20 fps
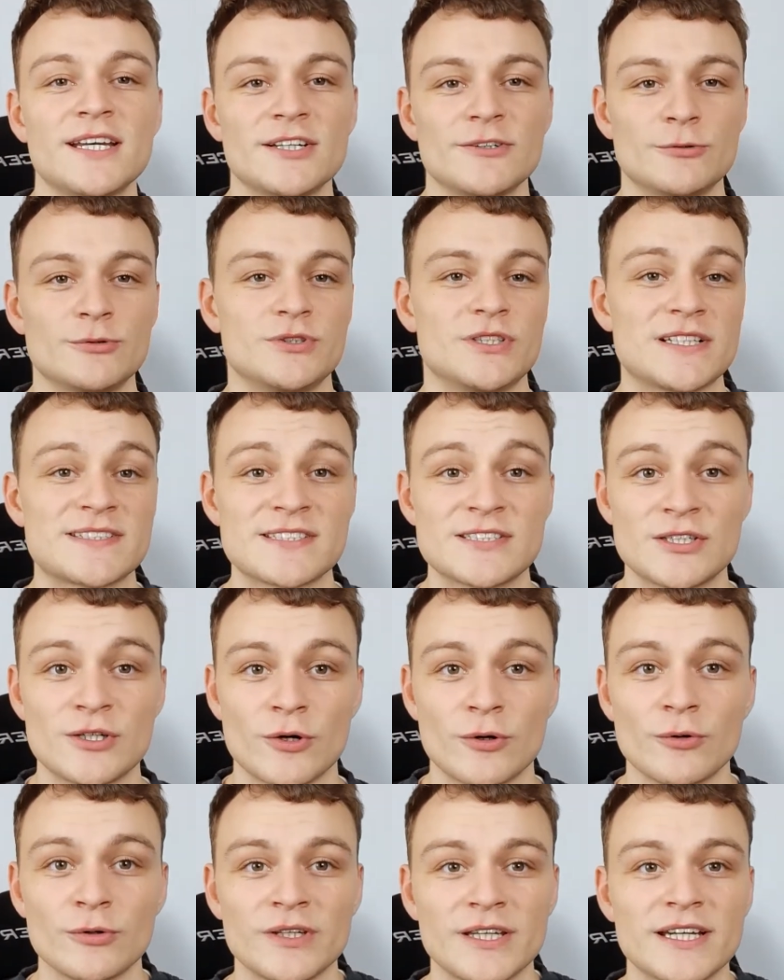who doesn't
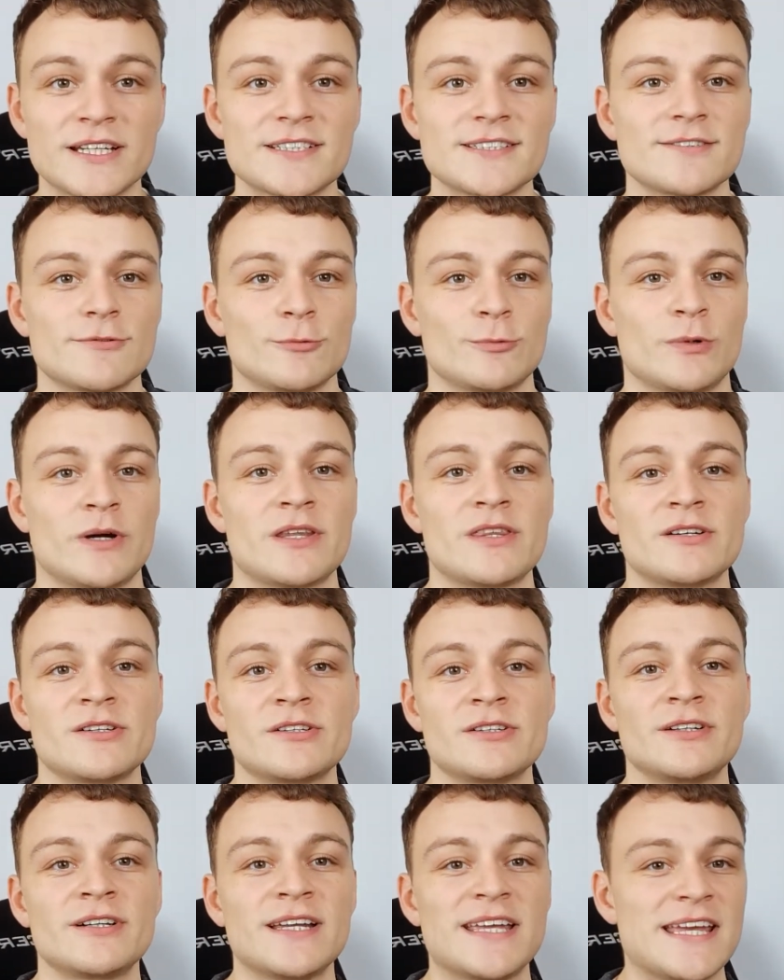know yet
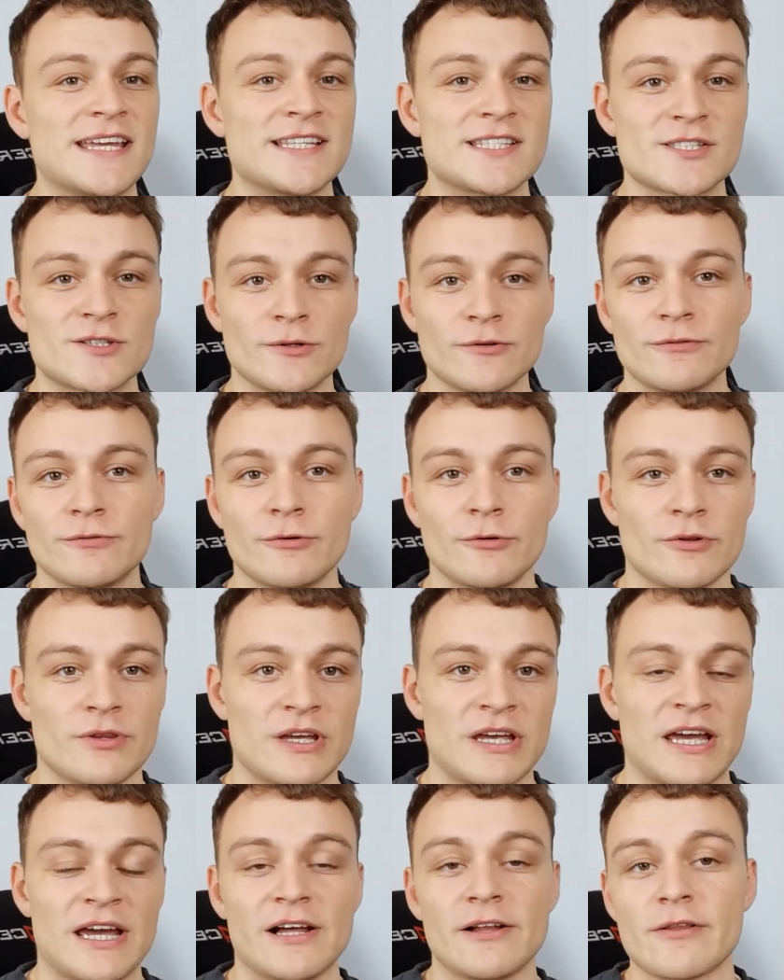whether it's good for
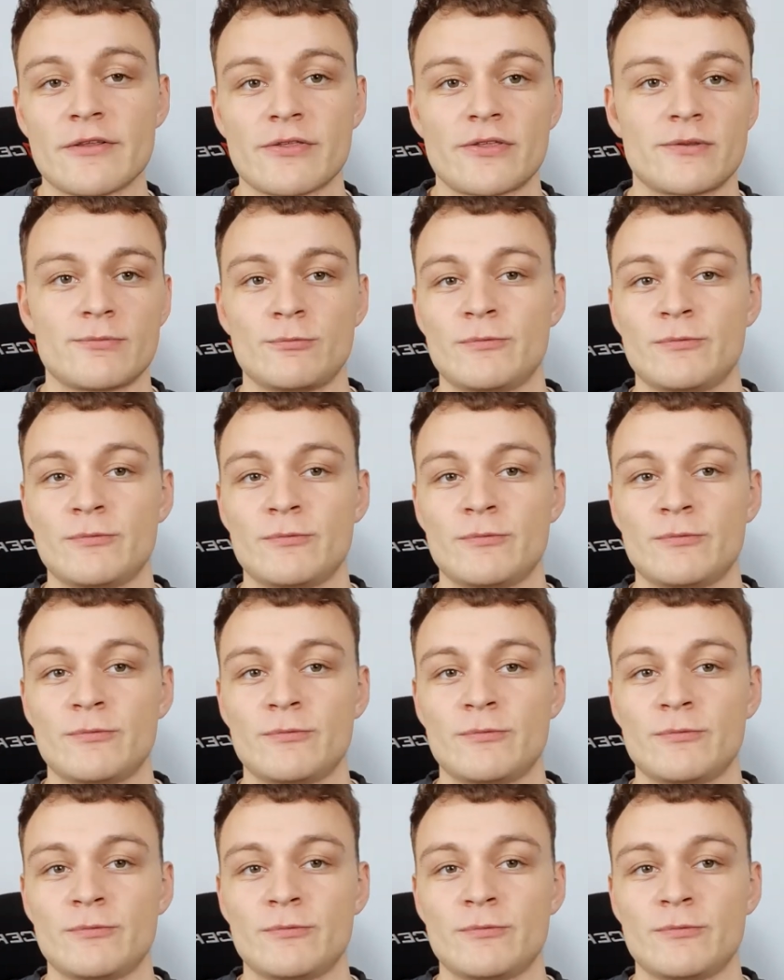their health.